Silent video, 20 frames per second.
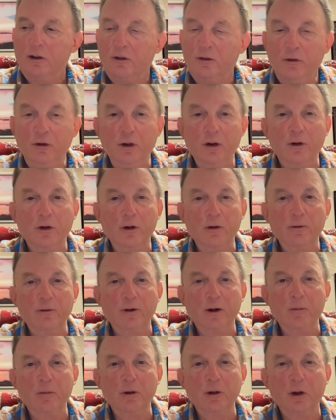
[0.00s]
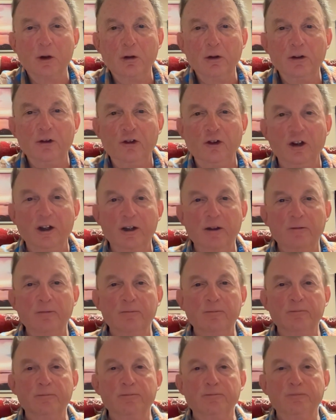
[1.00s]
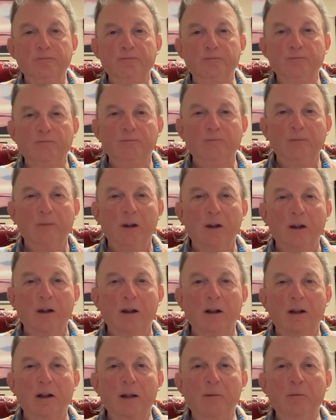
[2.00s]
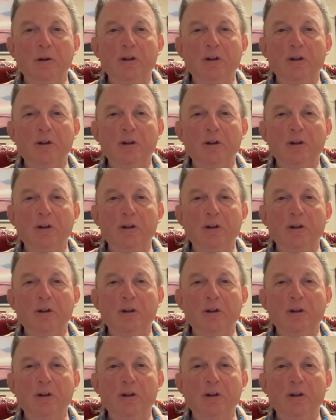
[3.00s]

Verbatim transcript: neuropharmacology. Let